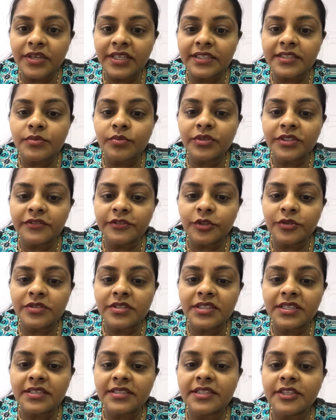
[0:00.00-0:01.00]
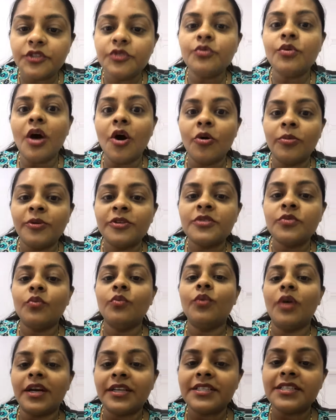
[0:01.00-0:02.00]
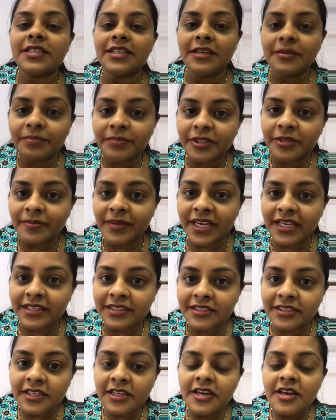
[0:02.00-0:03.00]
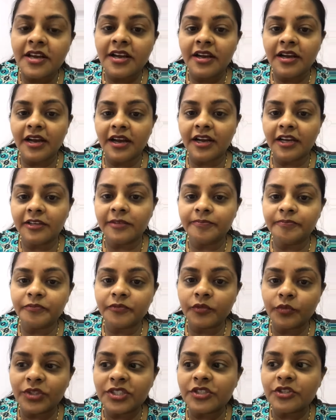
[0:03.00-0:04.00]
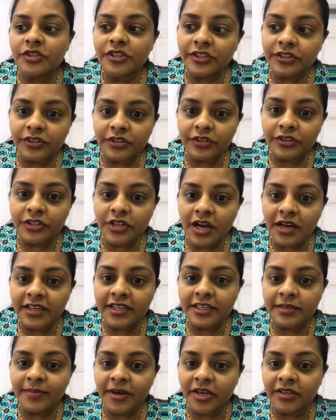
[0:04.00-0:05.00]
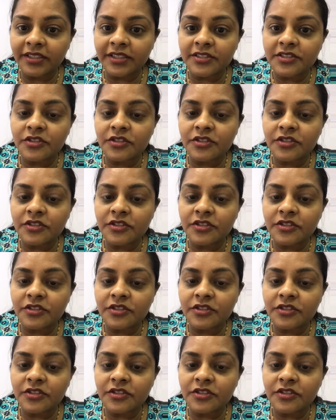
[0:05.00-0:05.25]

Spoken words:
And it's one of those things that you almost want to implement once you hear her talking about it.